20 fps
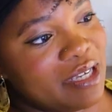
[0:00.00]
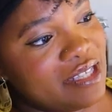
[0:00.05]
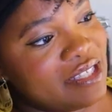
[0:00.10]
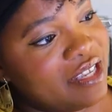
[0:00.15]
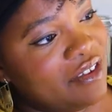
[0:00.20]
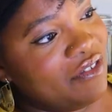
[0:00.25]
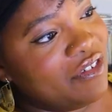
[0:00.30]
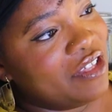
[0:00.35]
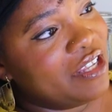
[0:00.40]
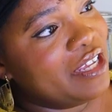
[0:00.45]
because
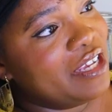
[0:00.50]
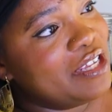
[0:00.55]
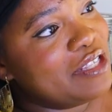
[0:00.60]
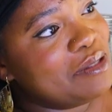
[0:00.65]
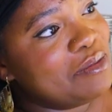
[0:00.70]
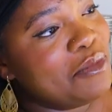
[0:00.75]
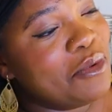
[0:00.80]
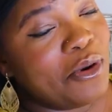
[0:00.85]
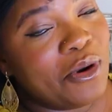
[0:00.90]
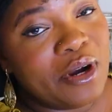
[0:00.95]
I feel like
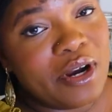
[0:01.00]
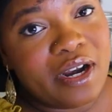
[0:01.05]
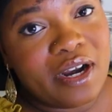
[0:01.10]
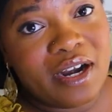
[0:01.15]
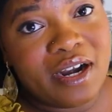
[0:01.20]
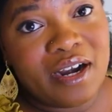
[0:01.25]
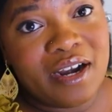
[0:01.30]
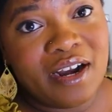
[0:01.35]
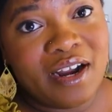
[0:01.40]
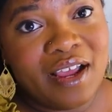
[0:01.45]
it's
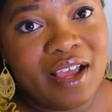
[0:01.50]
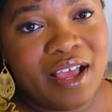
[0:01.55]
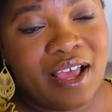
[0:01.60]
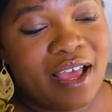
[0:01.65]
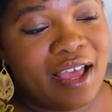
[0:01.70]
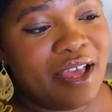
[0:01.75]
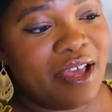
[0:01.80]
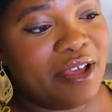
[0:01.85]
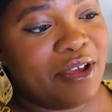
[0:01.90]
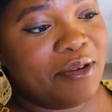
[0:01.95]
more
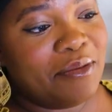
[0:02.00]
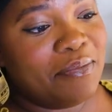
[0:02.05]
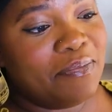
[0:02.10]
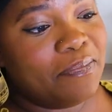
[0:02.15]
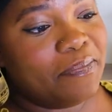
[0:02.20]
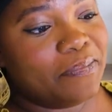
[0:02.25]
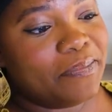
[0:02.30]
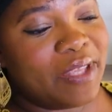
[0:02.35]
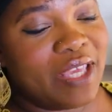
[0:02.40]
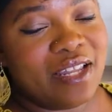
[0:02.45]

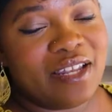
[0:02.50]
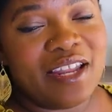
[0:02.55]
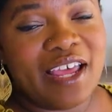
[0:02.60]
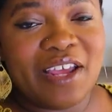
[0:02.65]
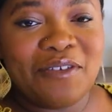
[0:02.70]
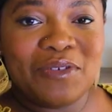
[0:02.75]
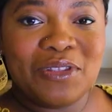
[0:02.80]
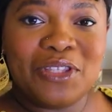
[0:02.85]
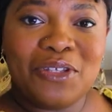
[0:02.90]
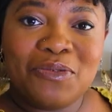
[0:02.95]
um, in
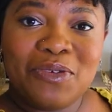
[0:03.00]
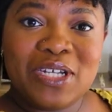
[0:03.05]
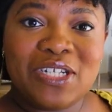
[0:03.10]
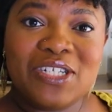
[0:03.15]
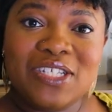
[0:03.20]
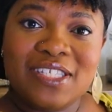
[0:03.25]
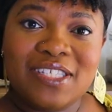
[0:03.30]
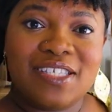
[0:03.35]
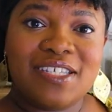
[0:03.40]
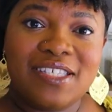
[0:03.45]
line with the
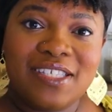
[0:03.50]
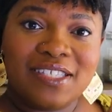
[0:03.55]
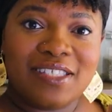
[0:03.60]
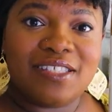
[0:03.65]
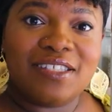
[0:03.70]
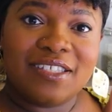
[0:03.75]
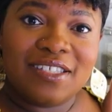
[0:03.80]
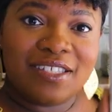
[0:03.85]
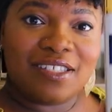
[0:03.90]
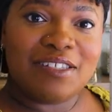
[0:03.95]
Regency
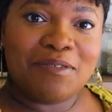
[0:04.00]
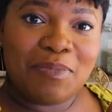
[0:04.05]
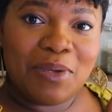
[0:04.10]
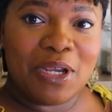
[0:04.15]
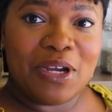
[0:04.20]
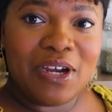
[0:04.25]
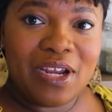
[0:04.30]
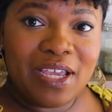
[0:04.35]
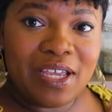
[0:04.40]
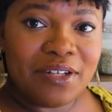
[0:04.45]

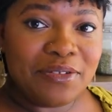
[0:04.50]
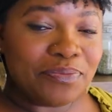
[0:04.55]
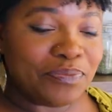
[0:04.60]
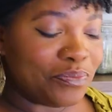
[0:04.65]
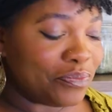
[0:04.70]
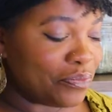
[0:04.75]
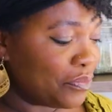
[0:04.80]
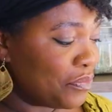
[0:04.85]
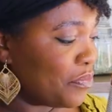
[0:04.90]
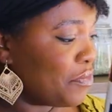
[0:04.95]
period.
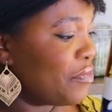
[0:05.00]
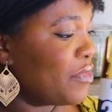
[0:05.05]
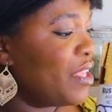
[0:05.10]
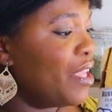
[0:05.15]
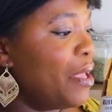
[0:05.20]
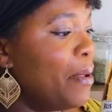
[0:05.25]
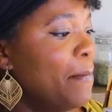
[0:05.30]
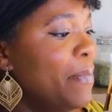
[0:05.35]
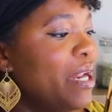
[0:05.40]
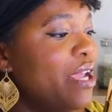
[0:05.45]

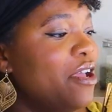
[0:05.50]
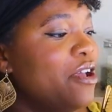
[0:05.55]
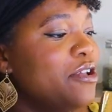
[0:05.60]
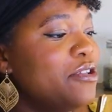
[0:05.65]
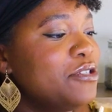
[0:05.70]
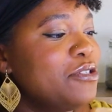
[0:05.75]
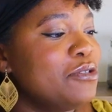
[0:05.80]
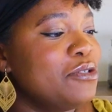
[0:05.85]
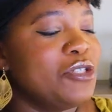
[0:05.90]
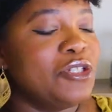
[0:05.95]
But I
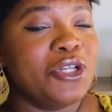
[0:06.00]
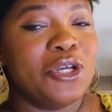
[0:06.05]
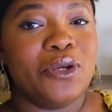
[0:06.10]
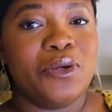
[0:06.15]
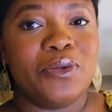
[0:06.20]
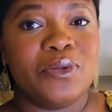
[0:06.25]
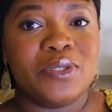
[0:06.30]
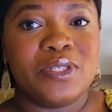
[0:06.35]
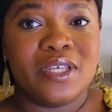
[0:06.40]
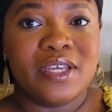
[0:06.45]
also
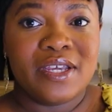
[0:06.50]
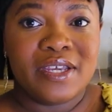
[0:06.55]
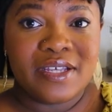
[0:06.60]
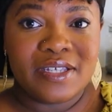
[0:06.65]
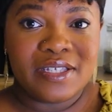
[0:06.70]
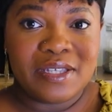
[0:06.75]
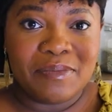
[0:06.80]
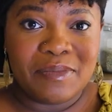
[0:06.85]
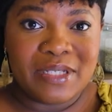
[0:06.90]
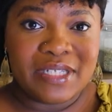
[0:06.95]
chose
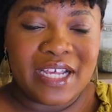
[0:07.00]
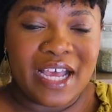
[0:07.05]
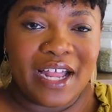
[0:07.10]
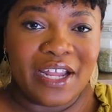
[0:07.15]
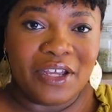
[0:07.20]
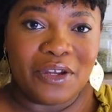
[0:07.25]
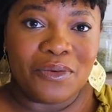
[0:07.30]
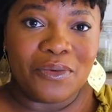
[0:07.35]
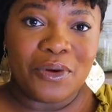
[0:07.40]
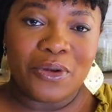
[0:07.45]
some
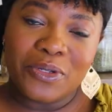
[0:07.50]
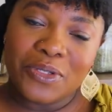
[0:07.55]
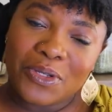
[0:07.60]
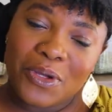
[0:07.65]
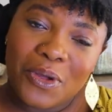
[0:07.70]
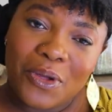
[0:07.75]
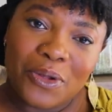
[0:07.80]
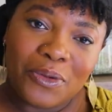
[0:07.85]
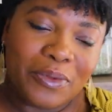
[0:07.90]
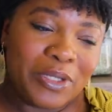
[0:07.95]
metallic rose
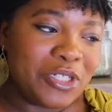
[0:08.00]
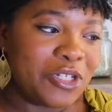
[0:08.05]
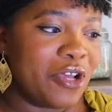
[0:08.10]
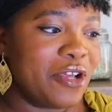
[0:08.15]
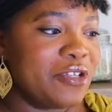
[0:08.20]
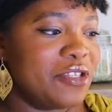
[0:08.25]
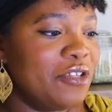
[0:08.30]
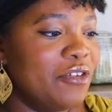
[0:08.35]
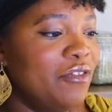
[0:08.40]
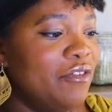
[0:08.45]
gold, which
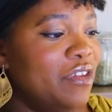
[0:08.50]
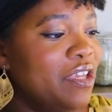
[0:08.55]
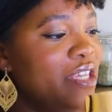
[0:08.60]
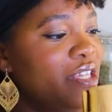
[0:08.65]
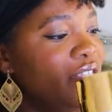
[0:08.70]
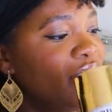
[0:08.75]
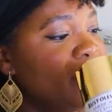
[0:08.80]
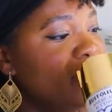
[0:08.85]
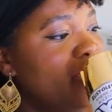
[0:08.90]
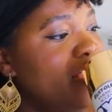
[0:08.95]
also
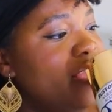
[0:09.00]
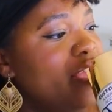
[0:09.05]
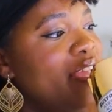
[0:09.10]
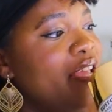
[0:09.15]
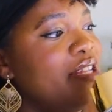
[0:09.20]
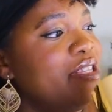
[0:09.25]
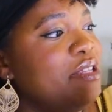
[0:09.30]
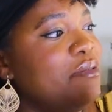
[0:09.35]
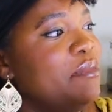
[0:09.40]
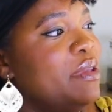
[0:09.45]
fits,
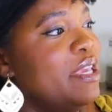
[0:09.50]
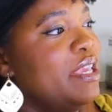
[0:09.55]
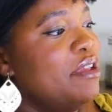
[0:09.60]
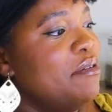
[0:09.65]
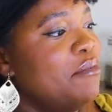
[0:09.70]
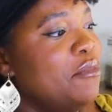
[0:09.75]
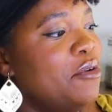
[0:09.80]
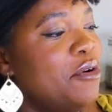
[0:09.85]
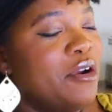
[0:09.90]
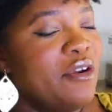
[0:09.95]
to make
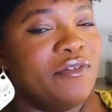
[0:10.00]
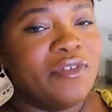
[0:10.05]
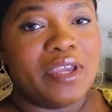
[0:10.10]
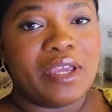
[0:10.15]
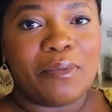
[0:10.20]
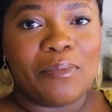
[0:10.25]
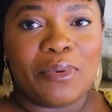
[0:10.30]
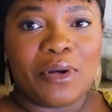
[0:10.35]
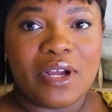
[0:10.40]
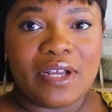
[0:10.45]
it more of
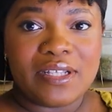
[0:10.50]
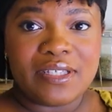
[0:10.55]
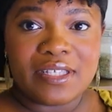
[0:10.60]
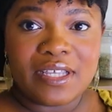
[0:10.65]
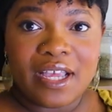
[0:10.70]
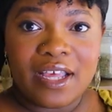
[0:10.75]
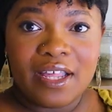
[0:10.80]
like a bronze